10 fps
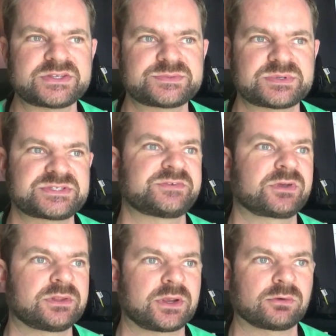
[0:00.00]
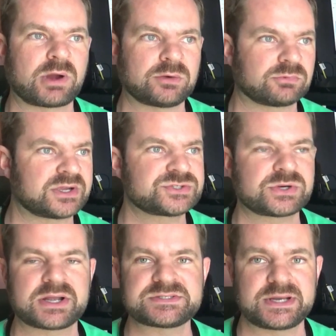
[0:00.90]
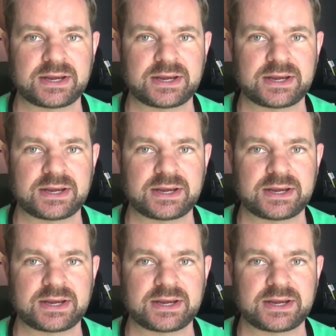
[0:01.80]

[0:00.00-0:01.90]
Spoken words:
specifically around restaurants and